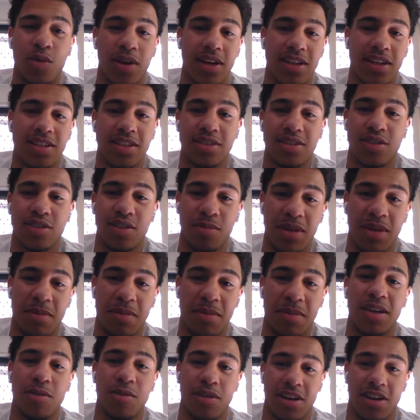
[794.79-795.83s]
20s is gonna be a
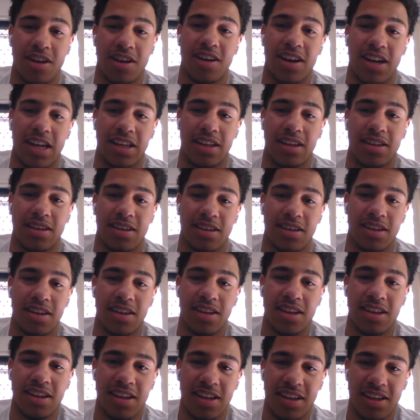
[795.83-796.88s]
big one, I reckon.
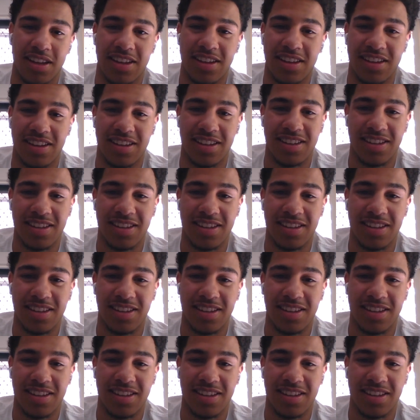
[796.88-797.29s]
Yeah,